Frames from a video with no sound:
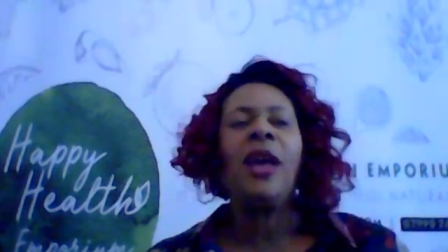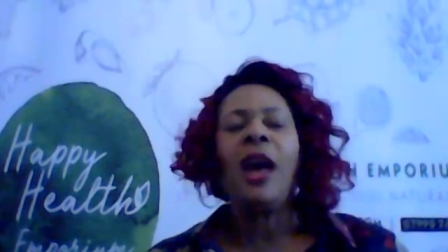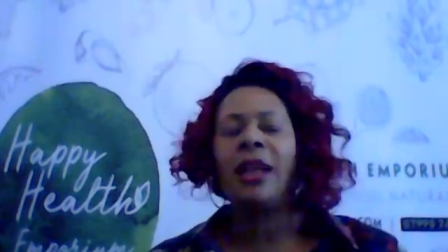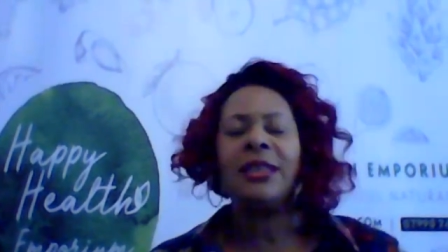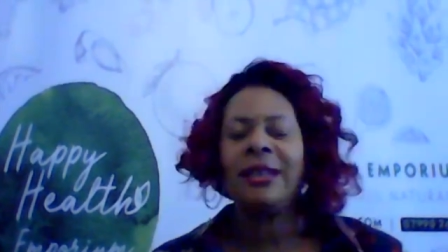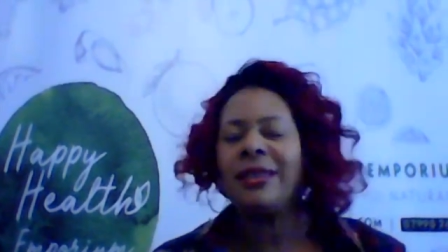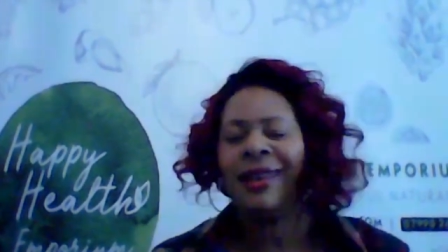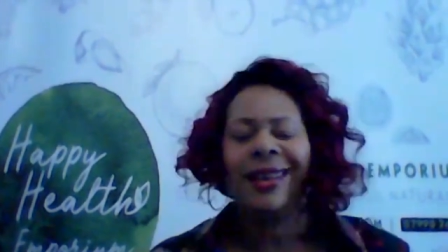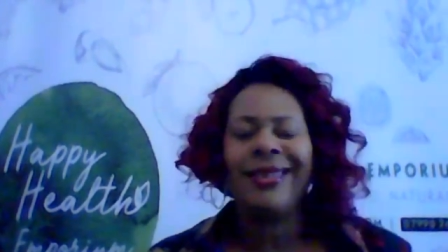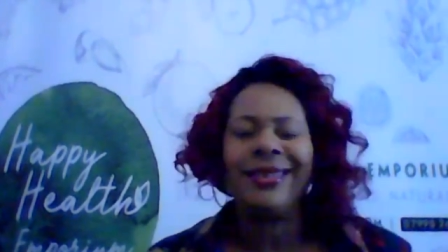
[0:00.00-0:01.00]
I said,
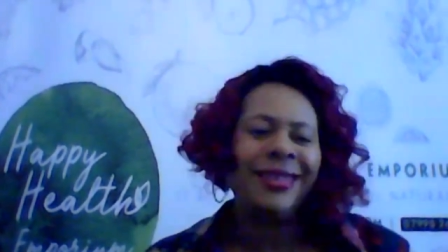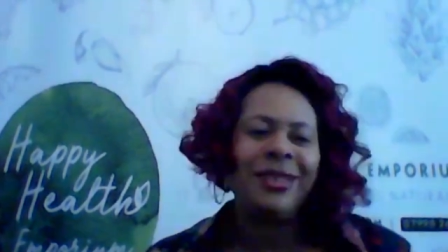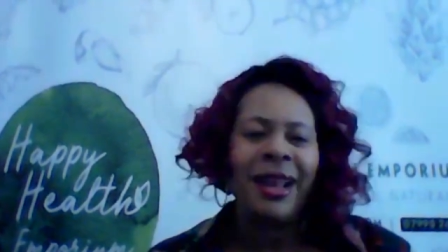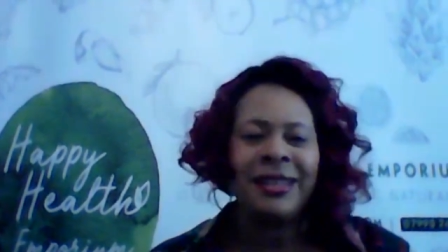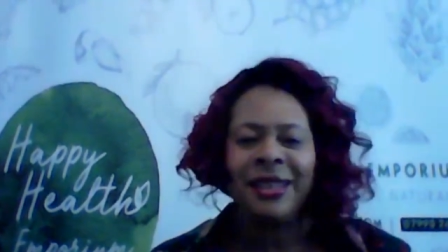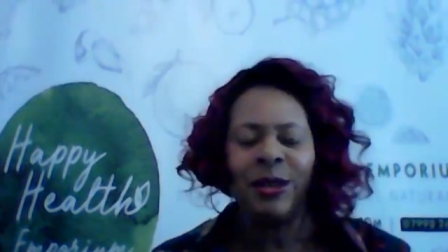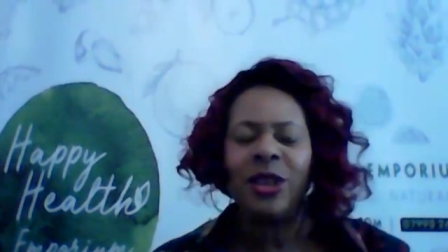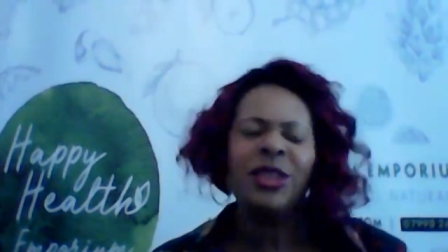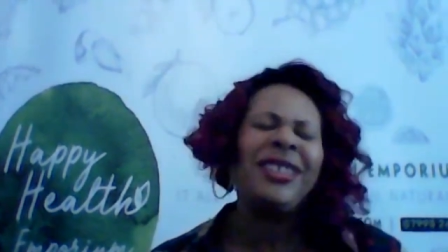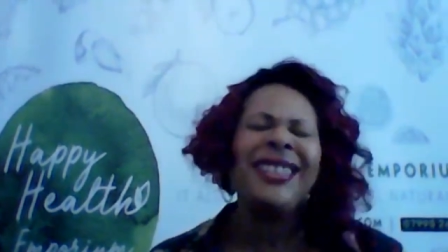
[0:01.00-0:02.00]
I don't know how to tell
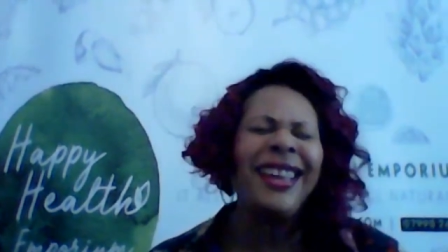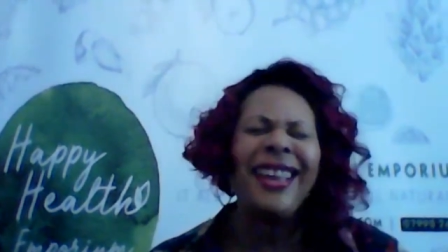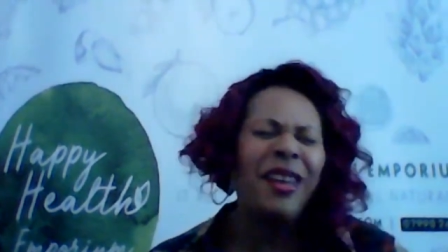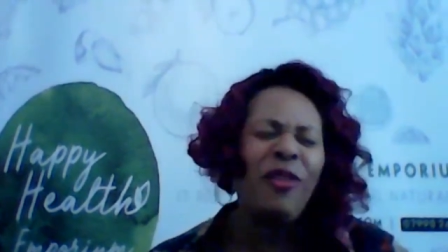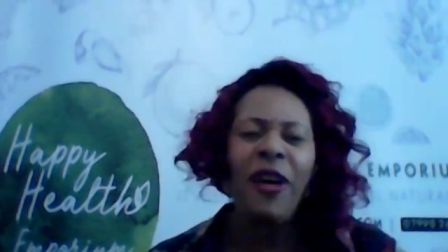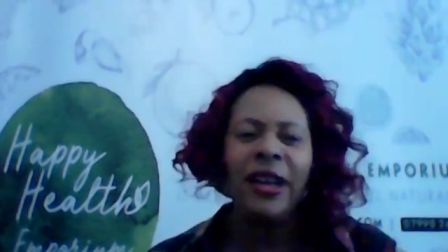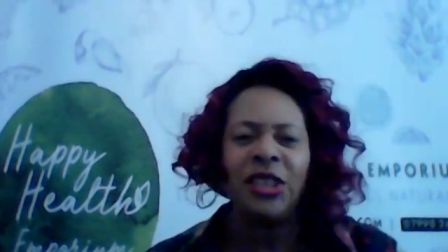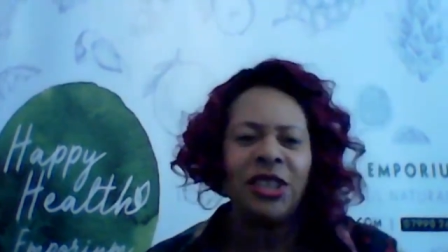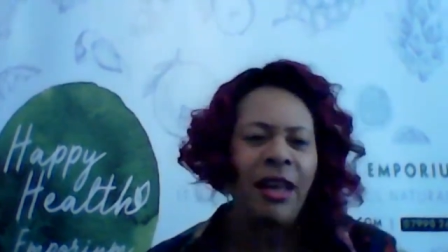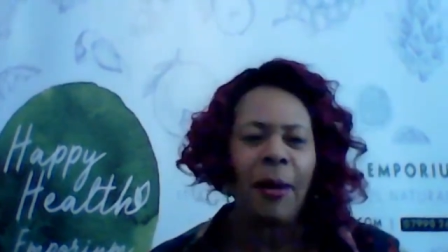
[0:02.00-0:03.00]
jokes. She goes, yeah, you're funny,
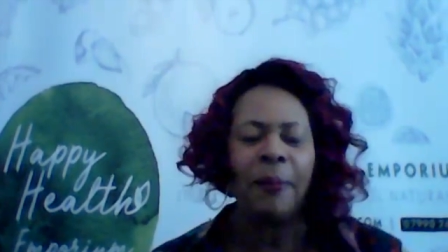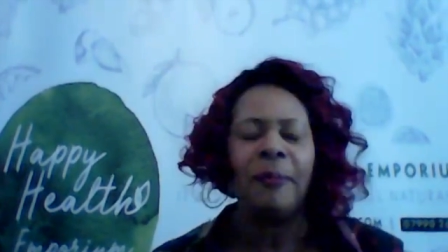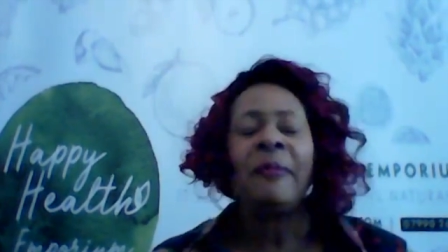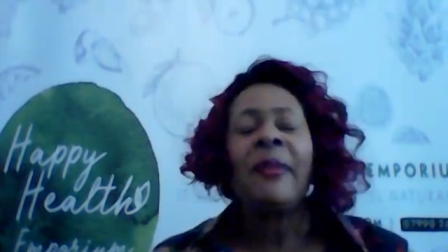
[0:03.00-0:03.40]
just come.